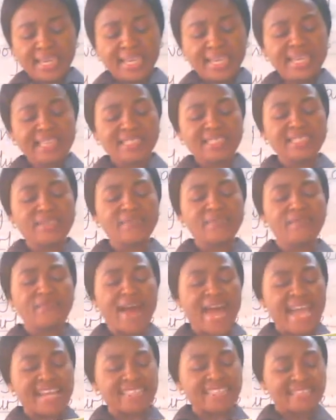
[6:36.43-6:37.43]
is
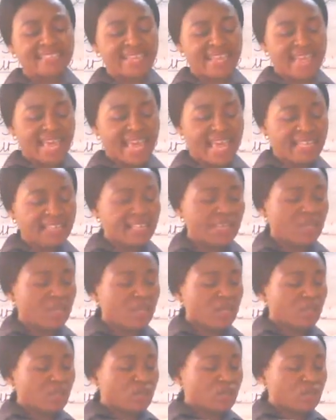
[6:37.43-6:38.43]
invited
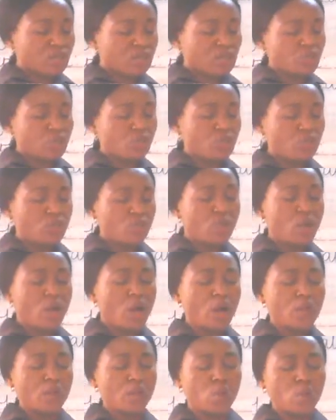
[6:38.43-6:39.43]
to the
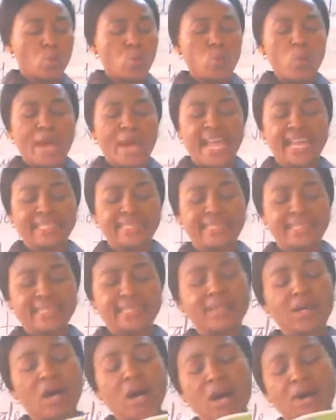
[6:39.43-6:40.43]
royal
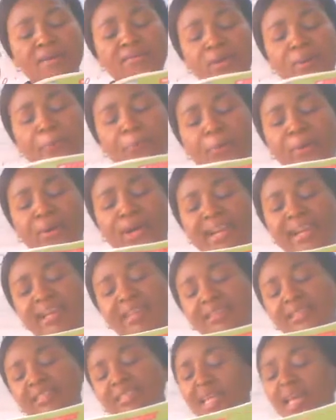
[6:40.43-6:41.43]
wedding of the
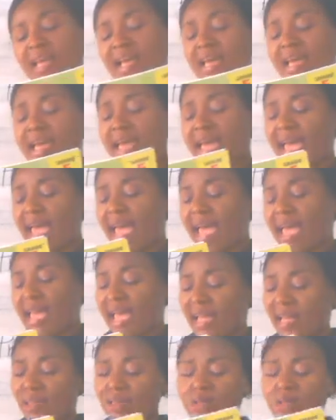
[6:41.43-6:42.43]
prince and the